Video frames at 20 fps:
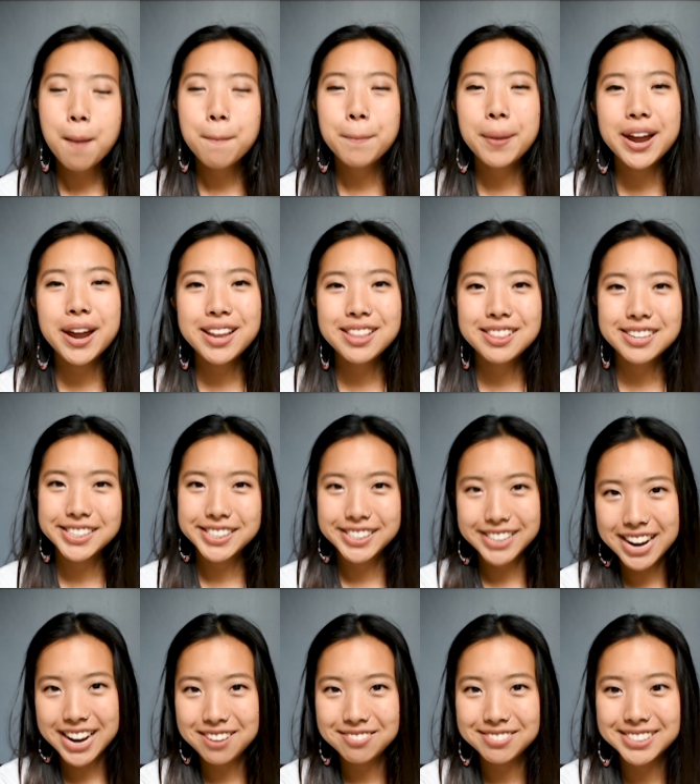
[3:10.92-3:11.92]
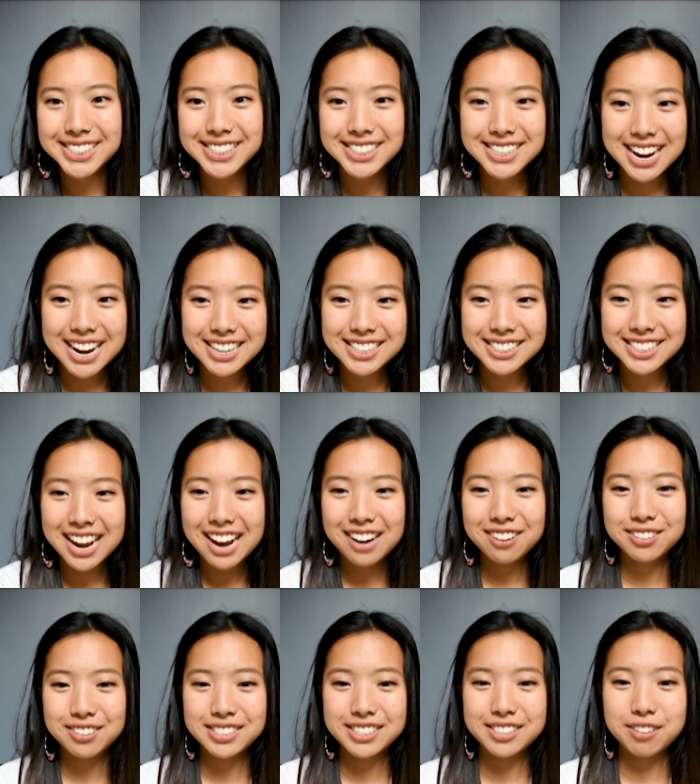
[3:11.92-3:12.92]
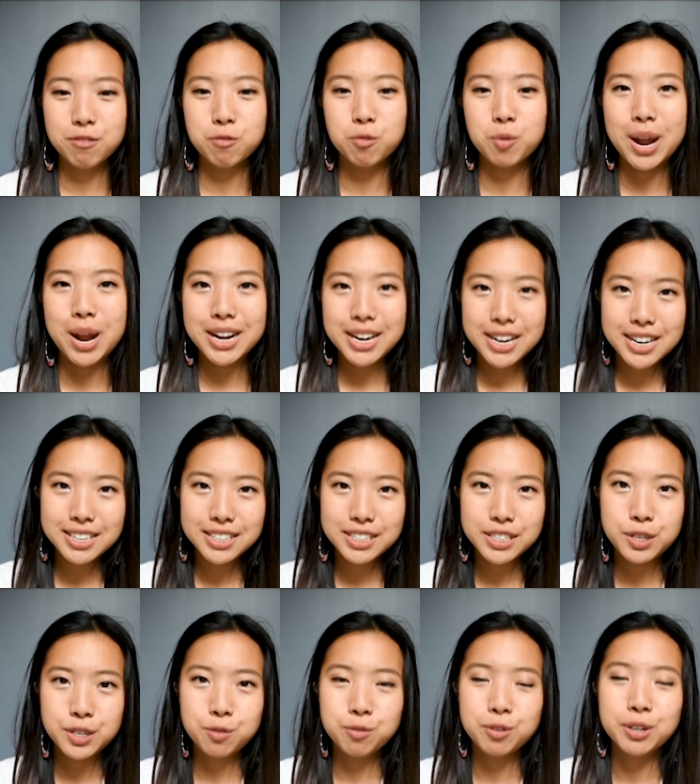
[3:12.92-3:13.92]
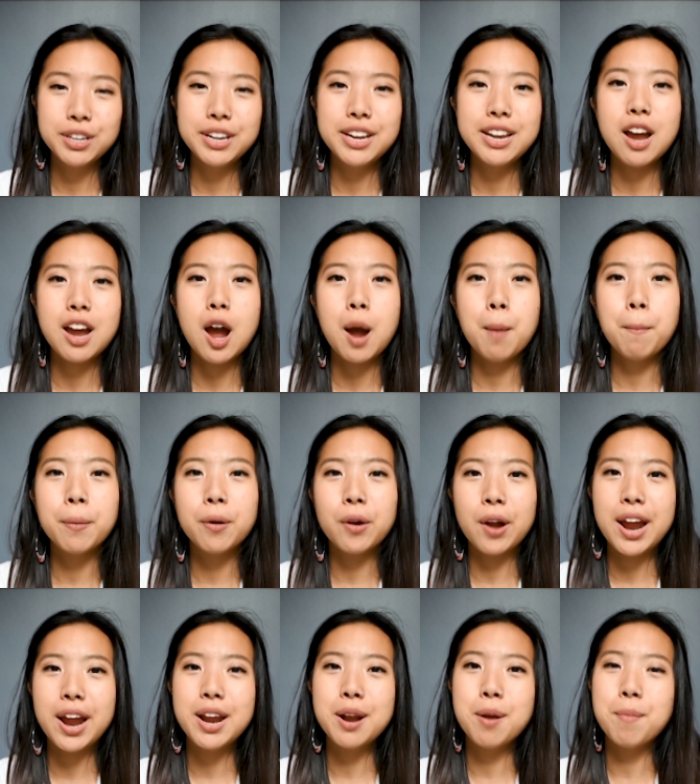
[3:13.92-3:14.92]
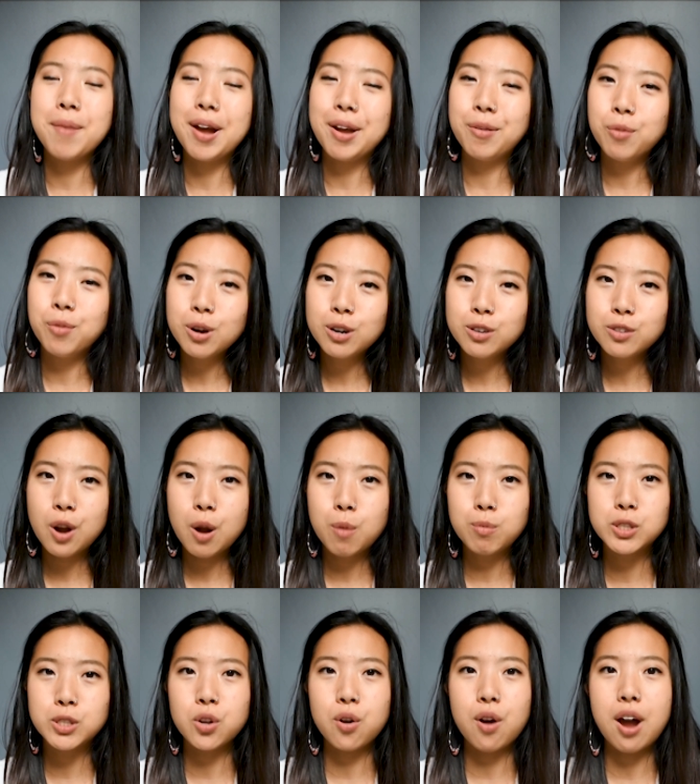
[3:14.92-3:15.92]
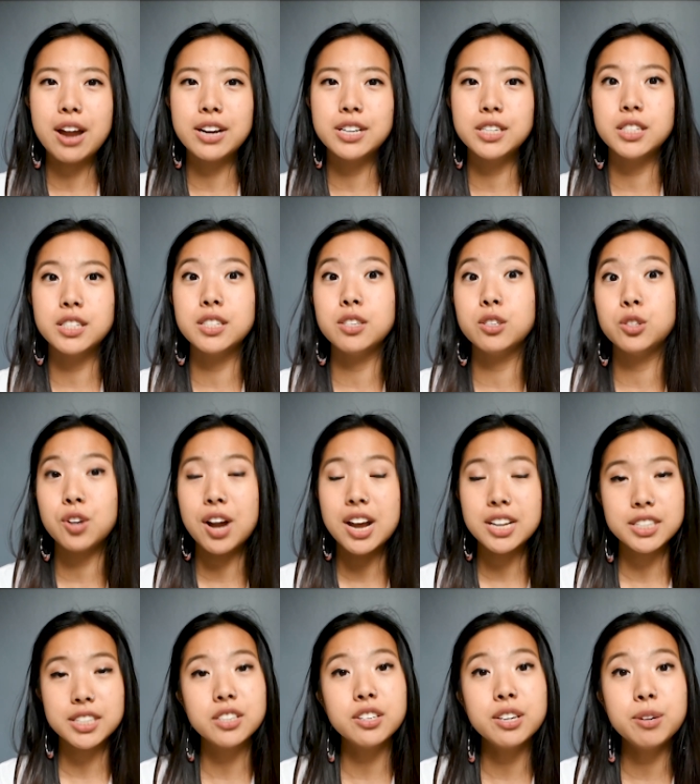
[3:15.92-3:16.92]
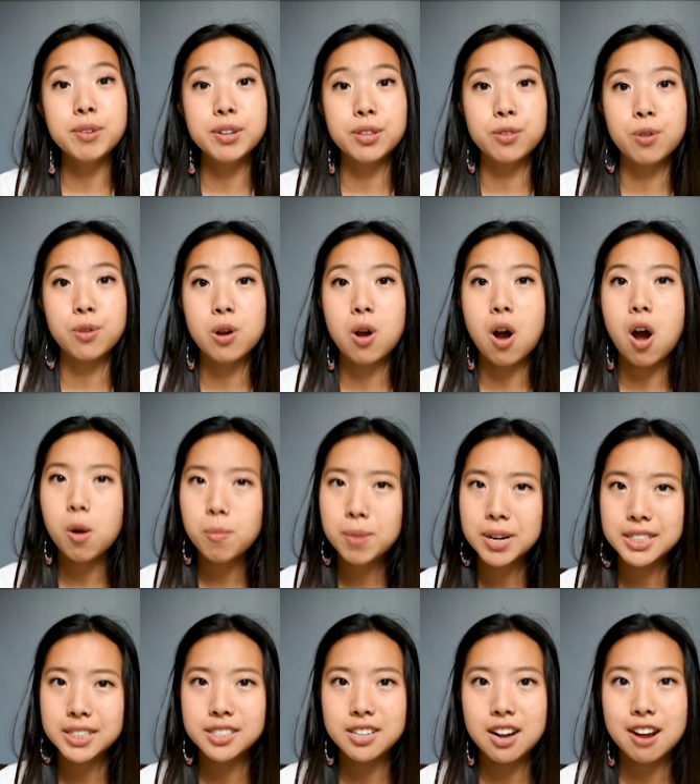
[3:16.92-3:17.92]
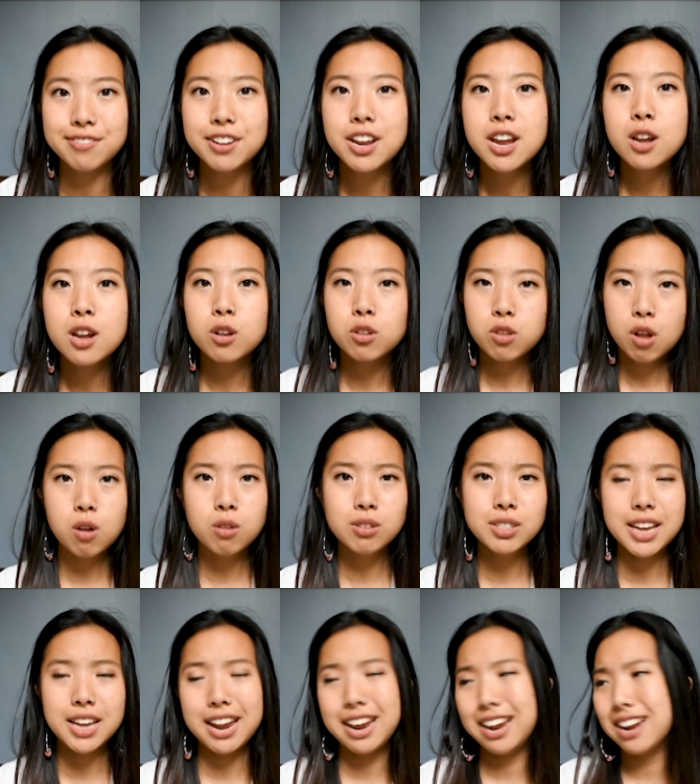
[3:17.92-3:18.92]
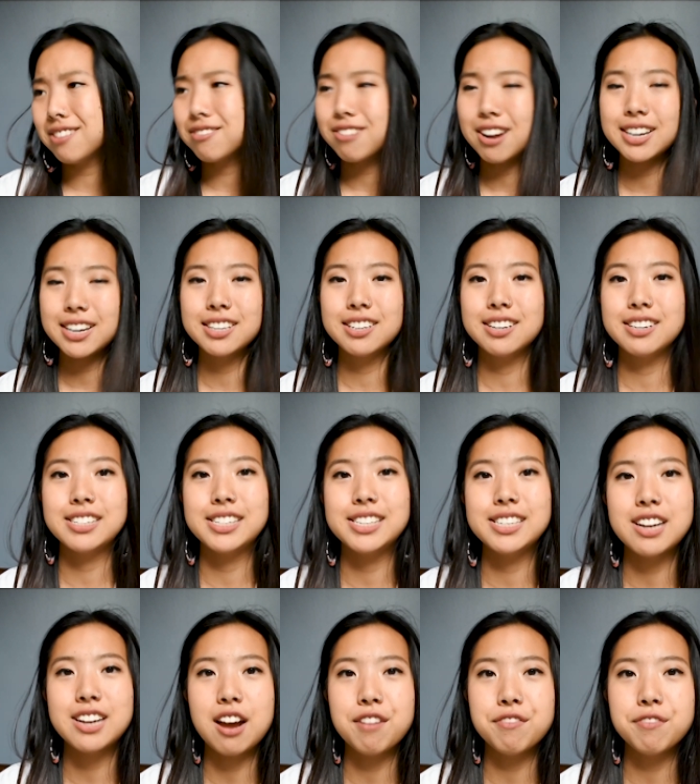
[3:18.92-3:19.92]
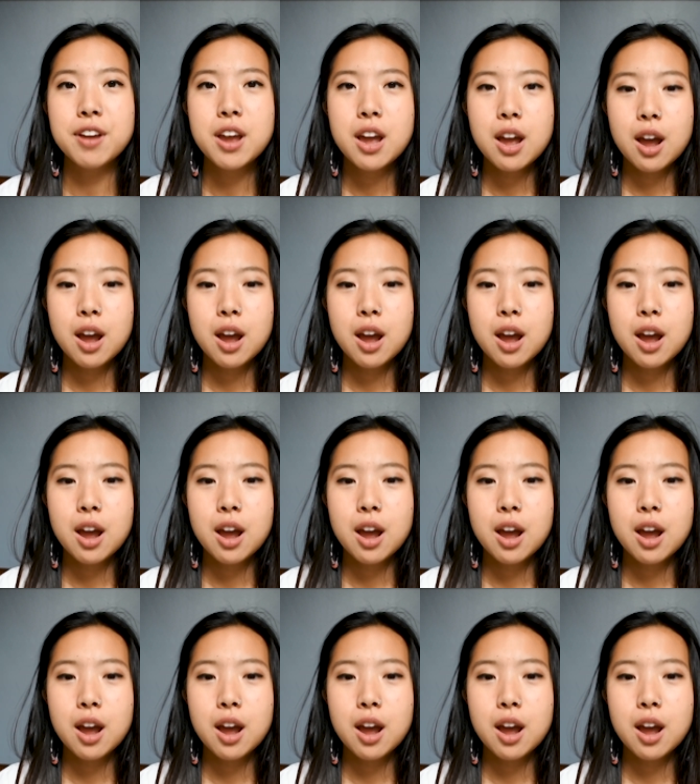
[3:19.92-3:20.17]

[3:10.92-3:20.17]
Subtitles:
but in the same sense, I was ready to really upgrade my wardrobe, so I just drastically went through all my stuff, clothes and regular stuff,